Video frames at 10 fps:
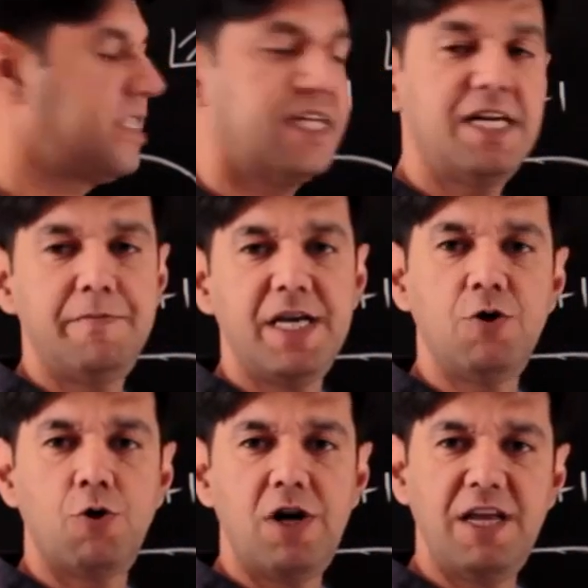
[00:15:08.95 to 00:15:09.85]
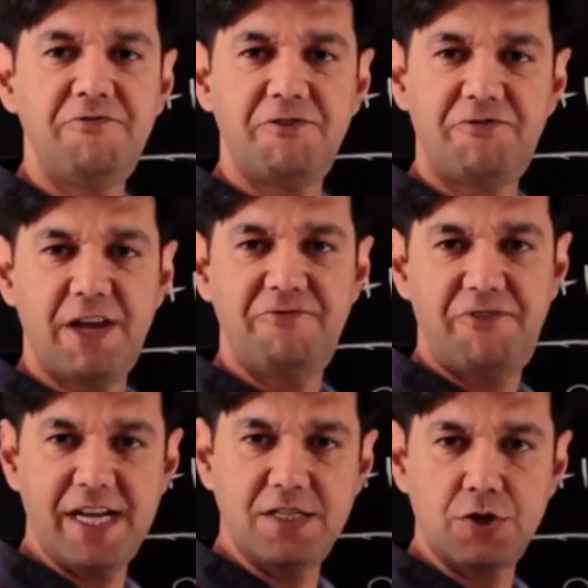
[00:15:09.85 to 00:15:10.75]
person been only
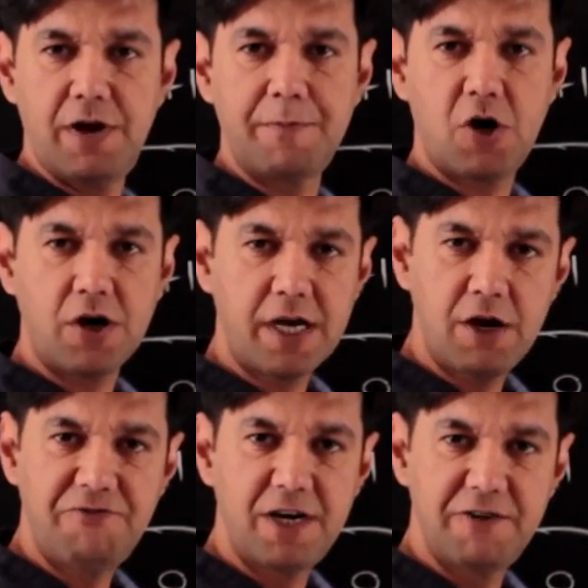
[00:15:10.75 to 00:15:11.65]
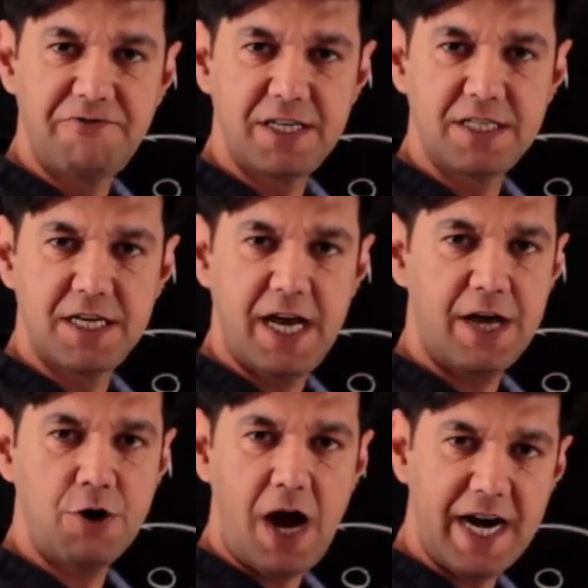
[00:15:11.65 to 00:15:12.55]
55, so I'm talking of a different
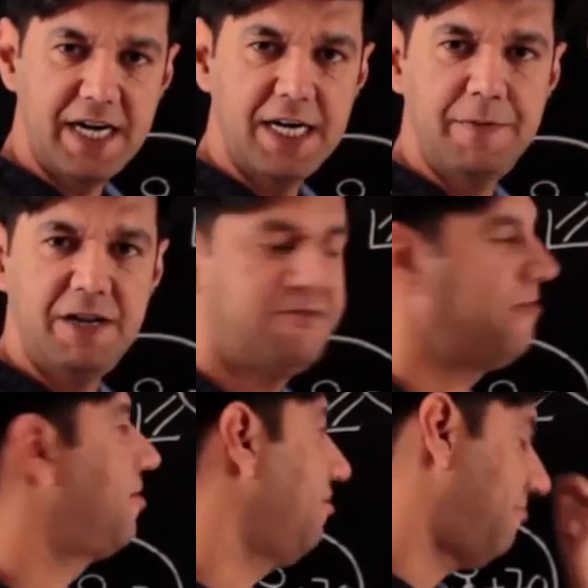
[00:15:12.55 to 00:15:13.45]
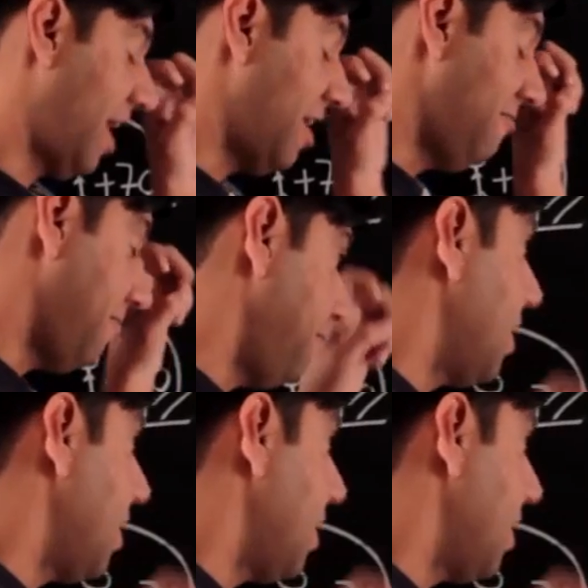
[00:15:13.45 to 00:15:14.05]
scenario, had it been 55,